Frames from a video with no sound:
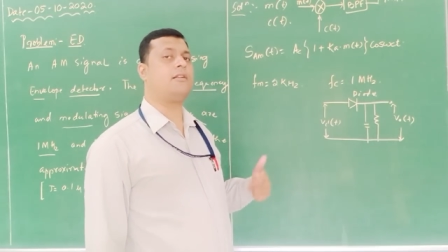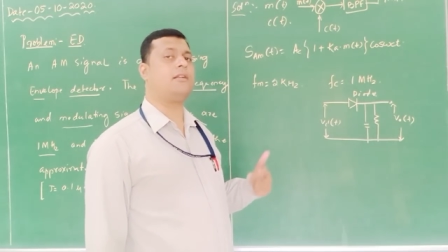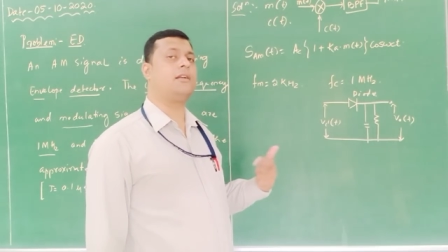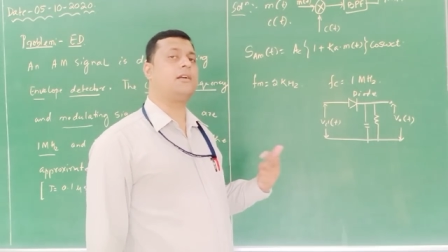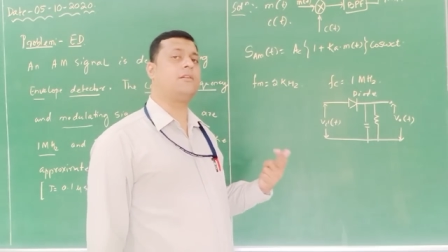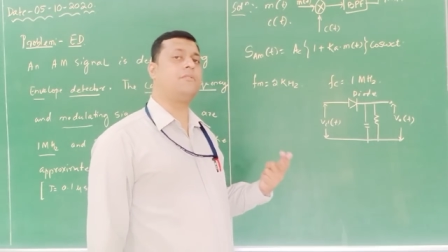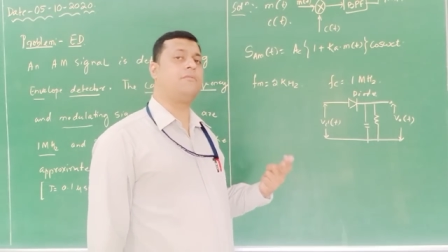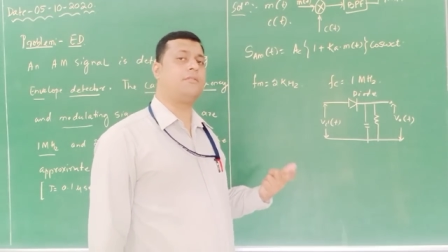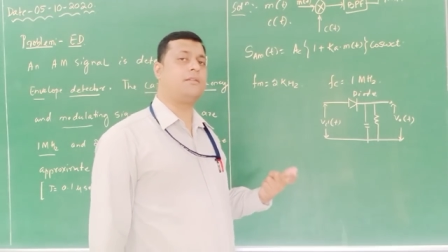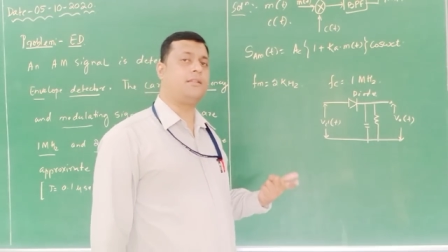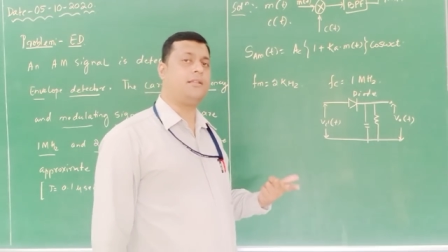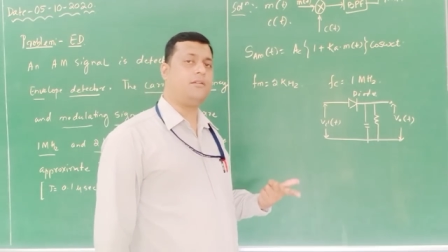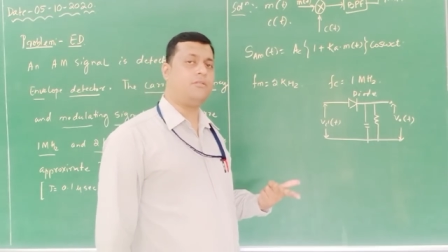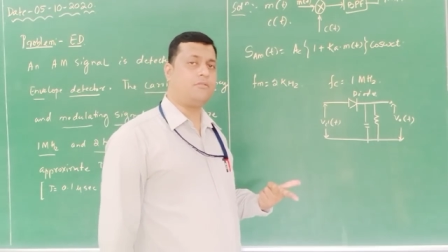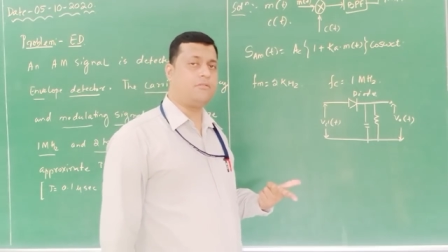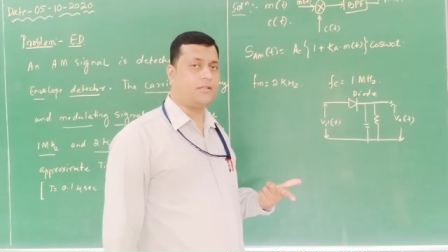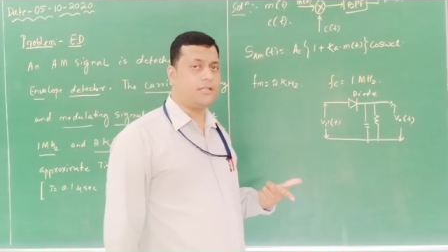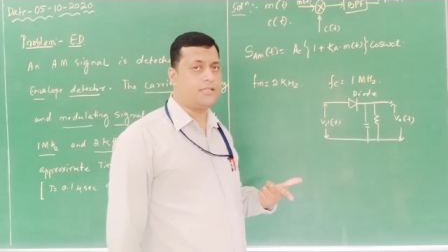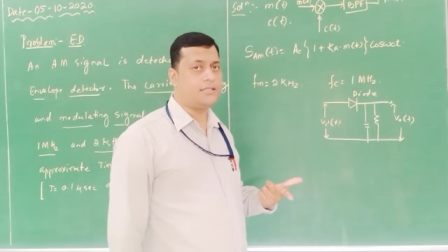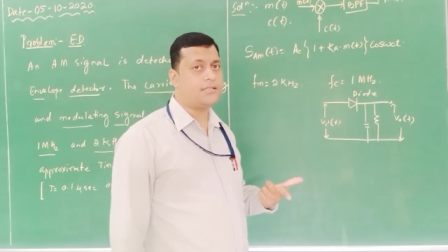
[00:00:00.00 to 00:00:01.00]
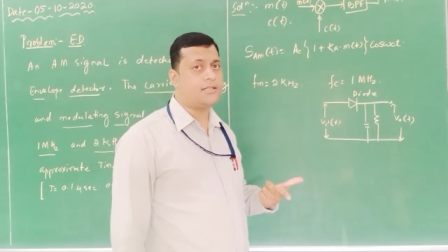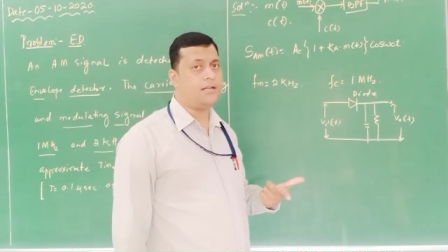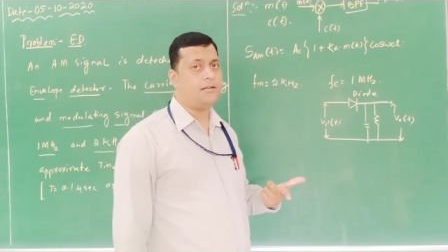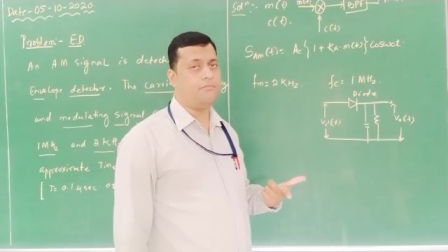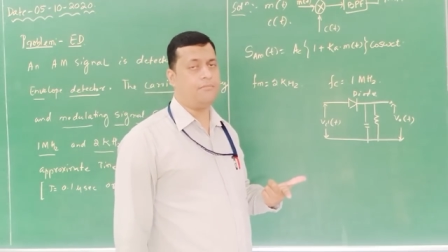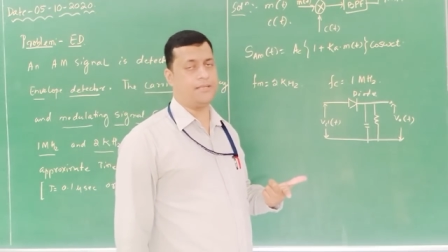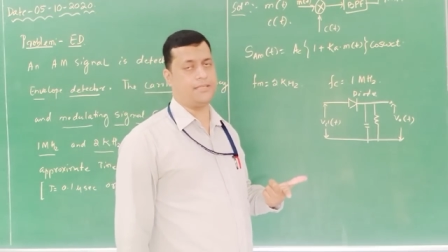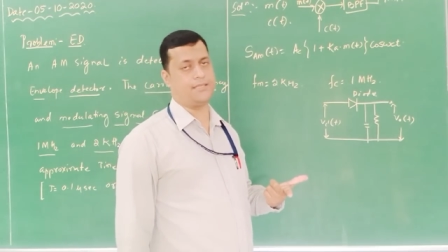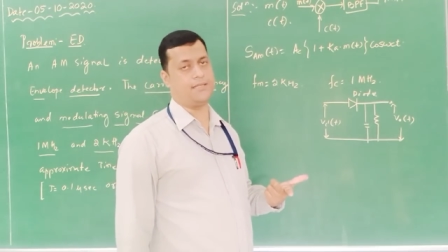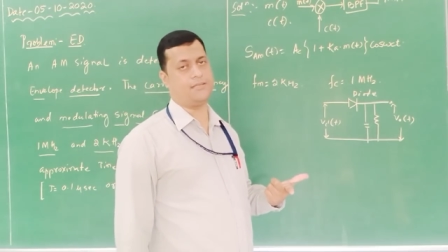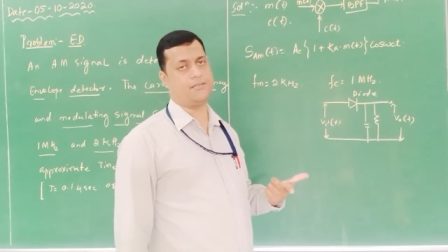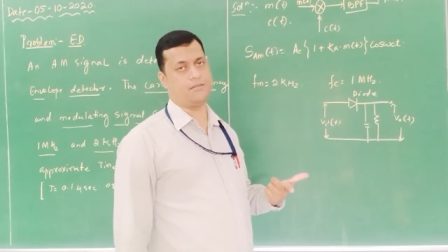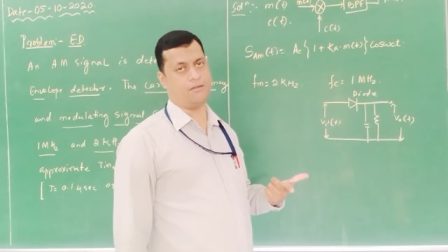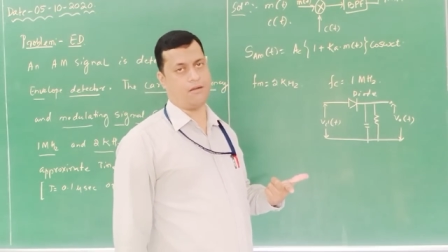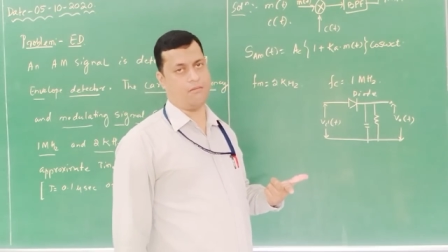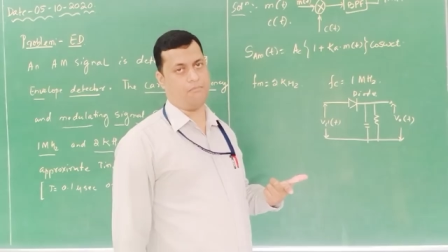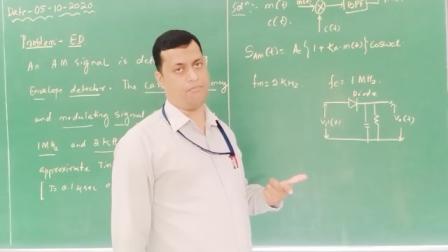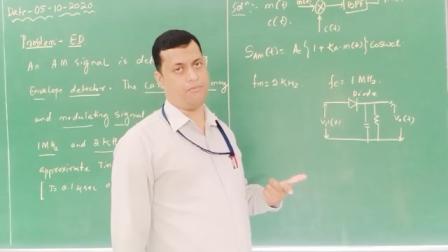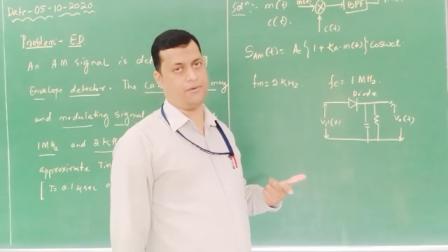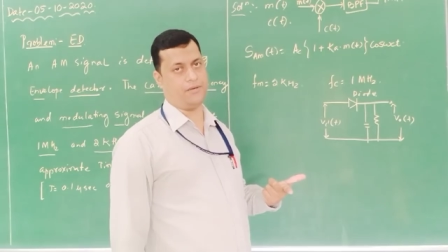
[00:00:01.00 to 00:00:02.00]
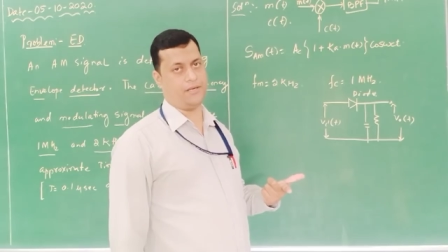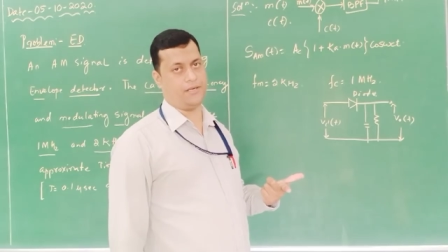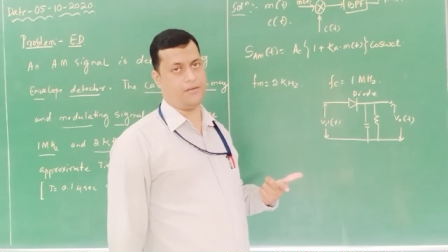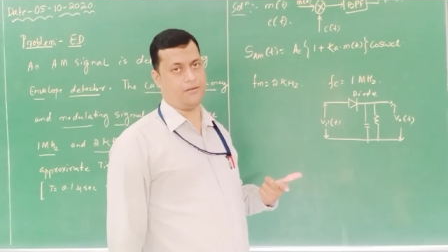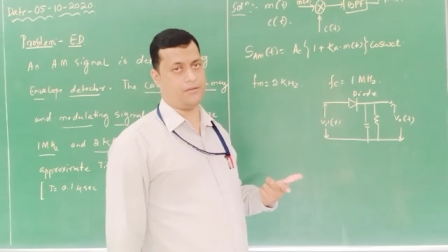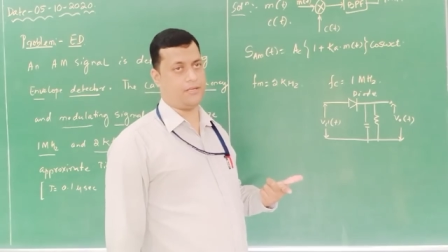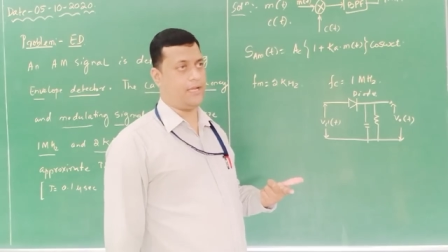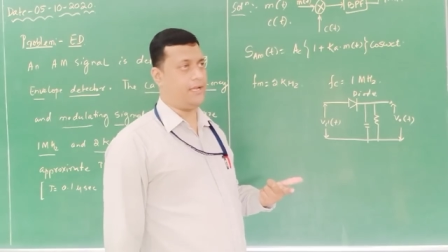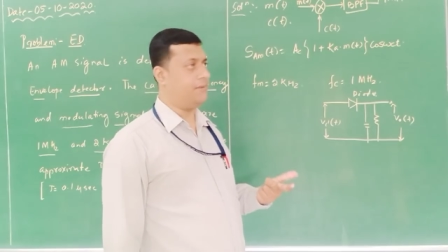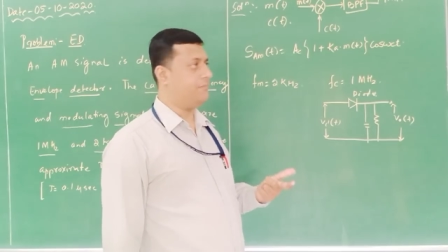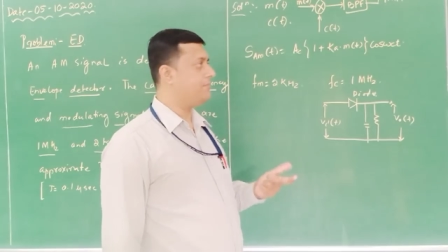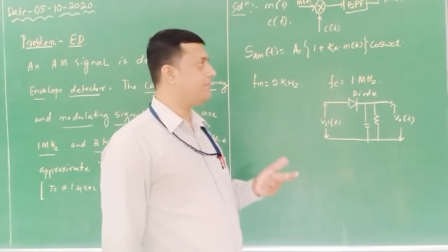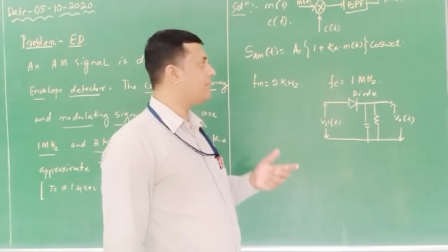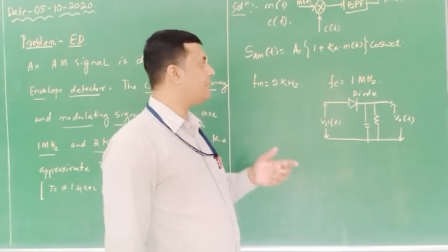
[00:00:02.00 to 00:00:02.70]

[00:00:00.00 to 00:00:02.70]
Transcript: recover the original message component. Okay.